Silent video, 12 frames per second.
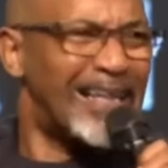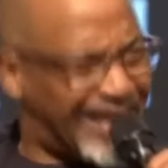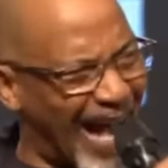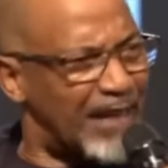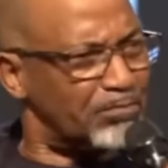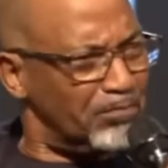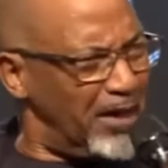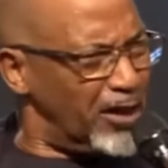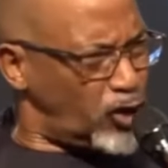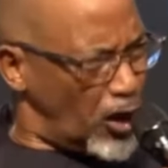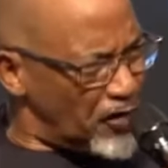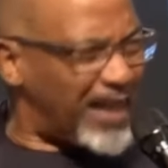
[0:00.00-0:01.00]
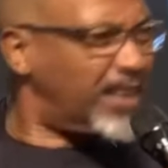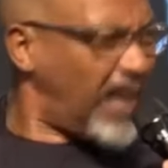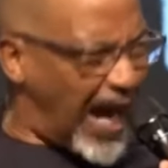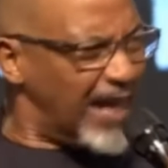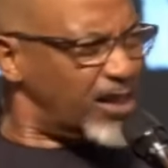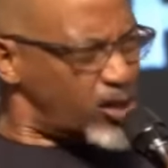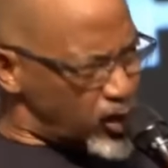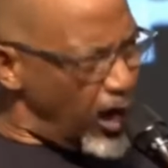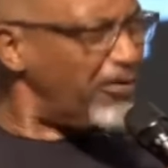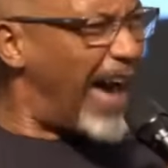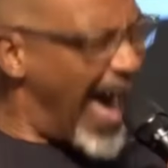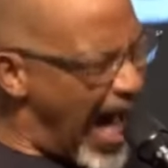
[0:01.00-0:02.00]
Get me to the gates
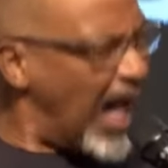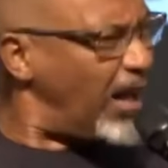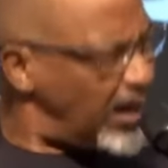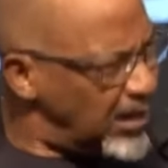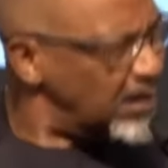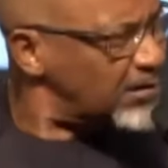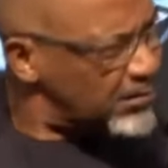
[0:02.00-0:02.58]
of hell.